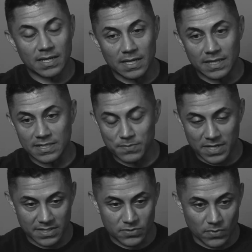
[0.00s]
that's
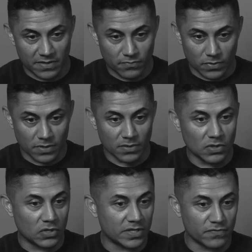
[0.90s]
my ex-wife, were
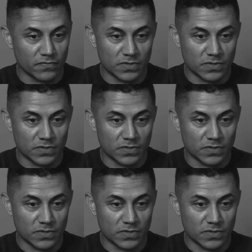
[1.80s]
looking